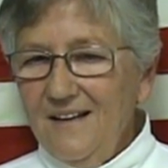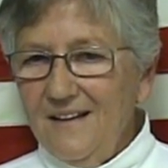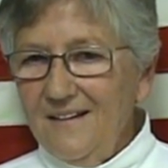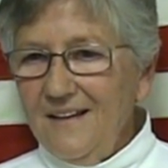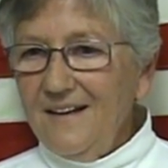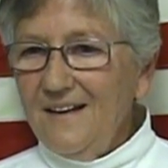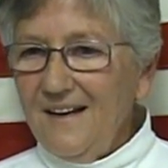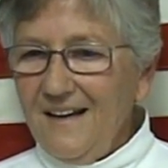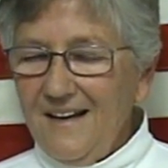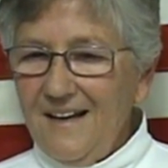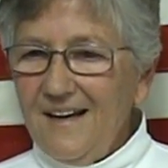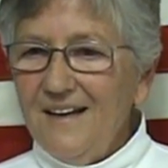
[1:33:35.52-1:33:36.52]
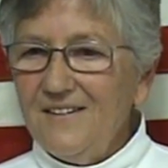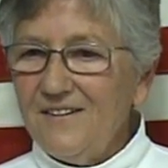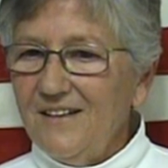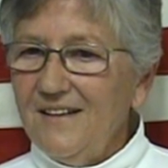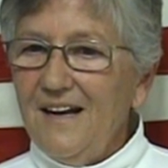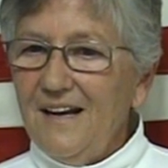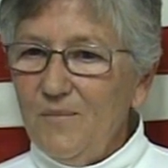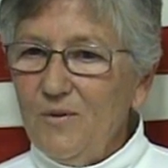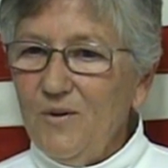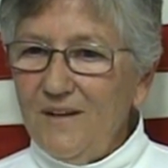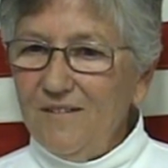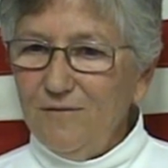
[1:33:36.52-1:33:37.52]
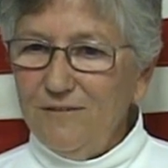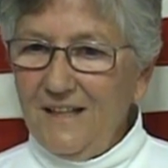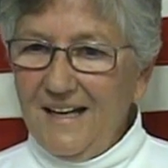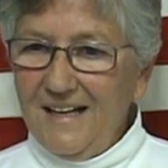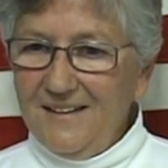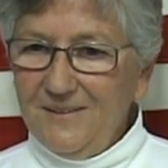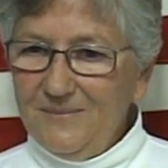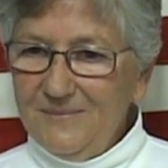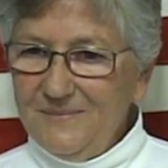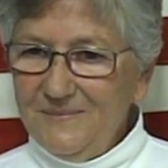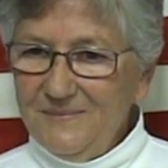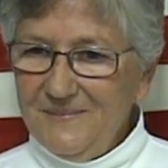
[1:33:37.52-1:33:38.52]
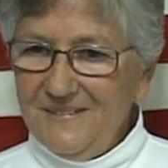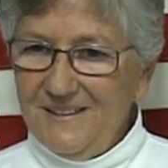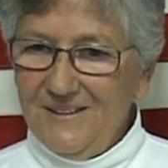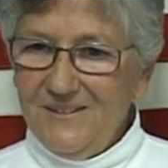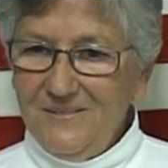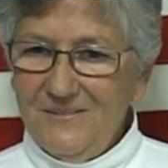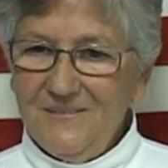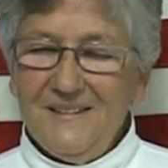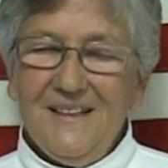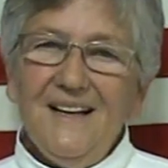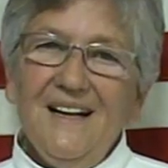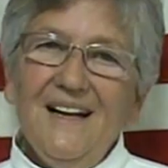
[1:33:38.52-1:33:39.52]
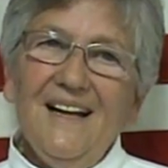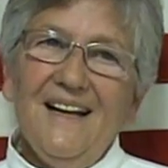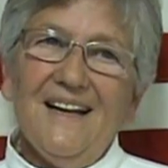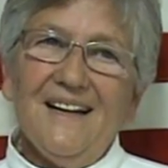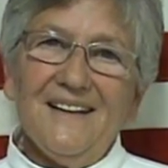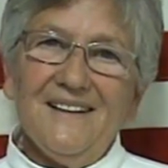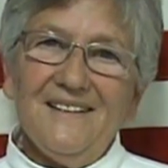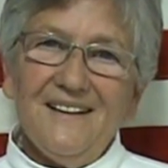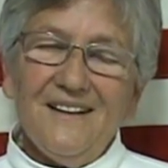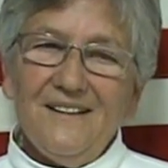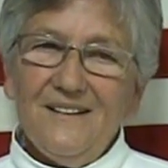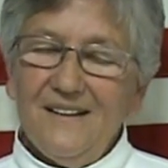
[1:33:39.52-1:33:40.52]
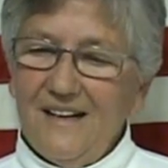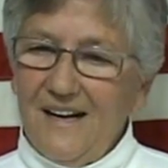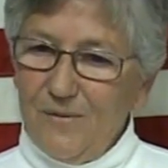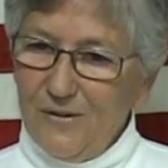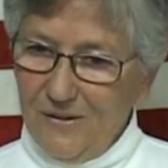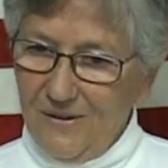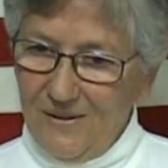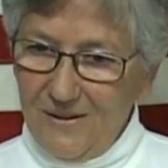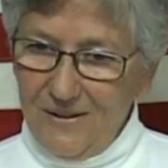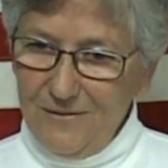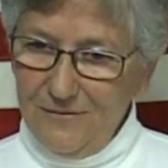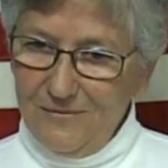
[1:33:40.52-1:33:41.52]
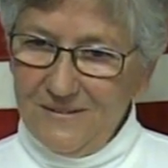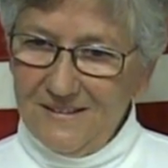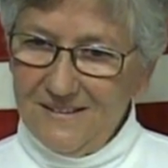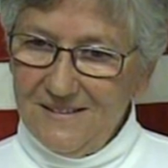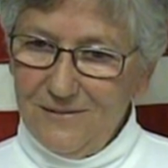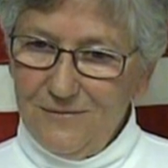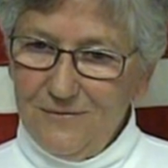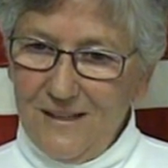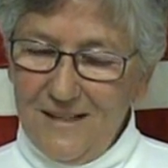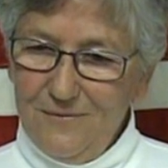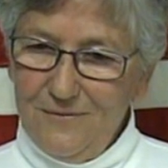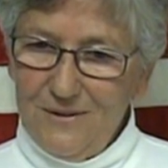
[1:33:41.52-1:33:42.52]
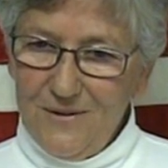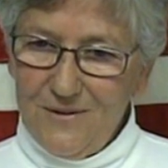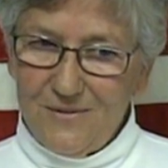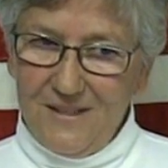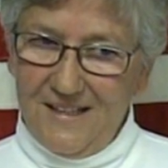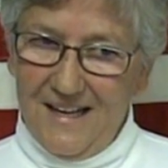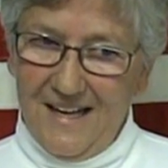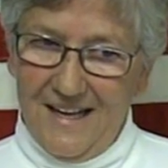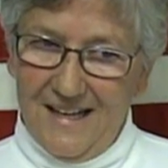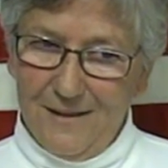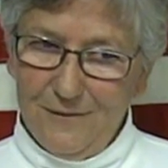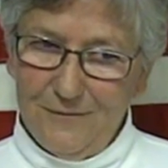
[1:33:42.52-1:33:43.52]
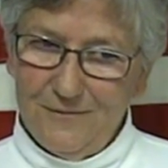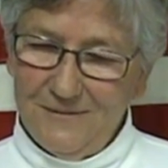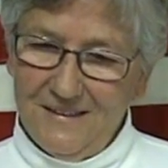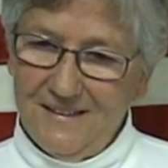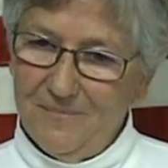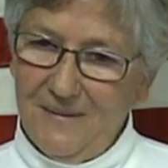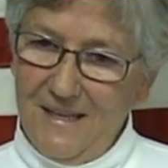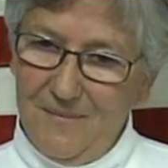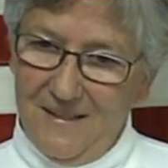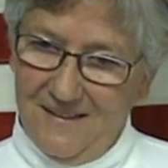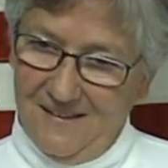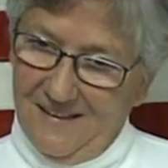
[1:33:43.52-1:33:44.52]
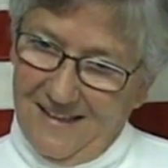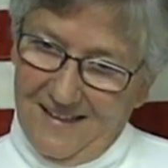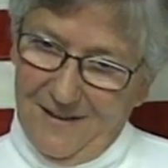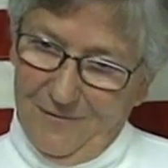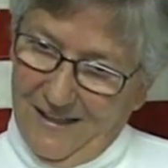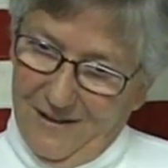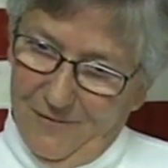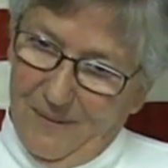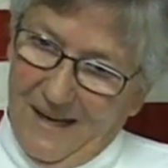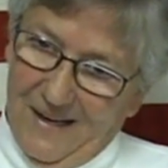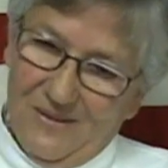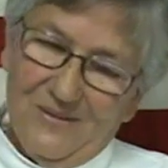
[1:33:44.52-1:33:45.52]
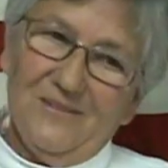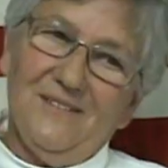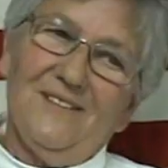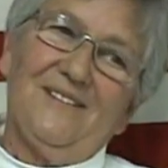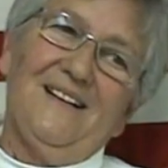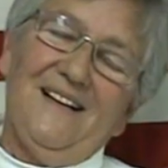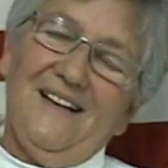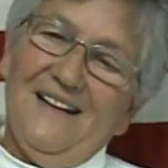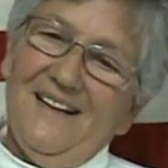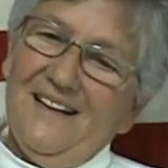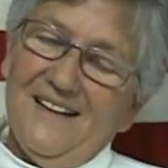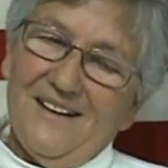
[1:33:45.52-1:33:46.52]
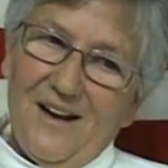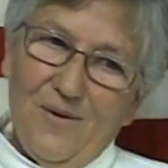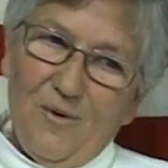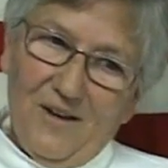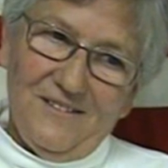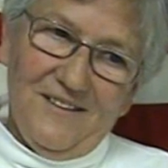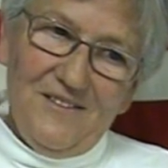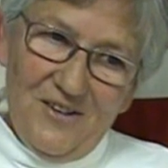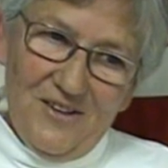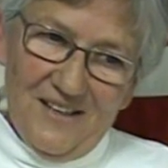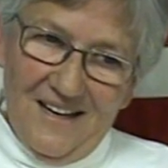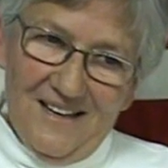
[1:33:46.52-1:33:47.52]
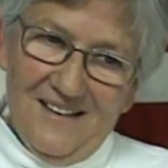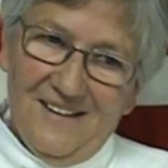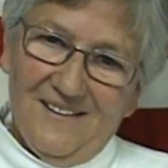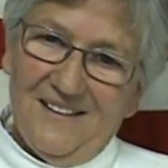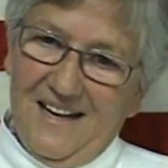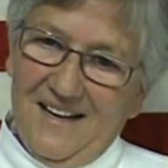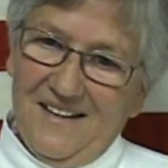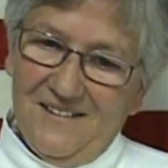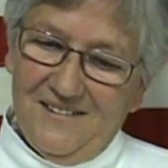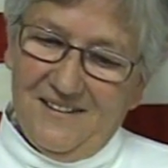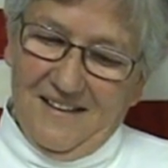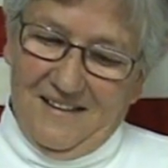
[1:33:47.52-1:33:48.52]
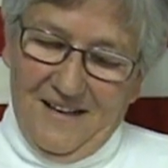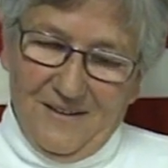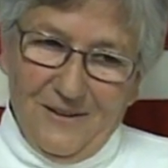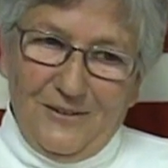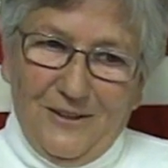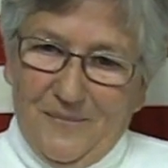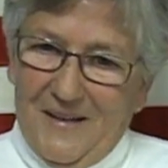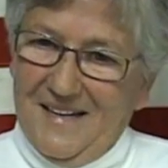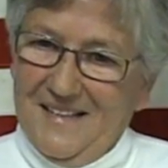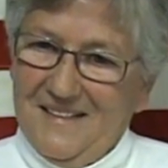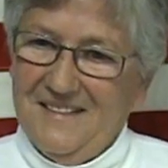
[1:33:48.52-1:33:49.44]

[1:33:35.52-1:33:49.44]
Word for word: And then I said, I'm going to fly, you know? And I was all of uh, five foot three and a half and maybe 95 pounds. And I walked into United Airlines and they looked at me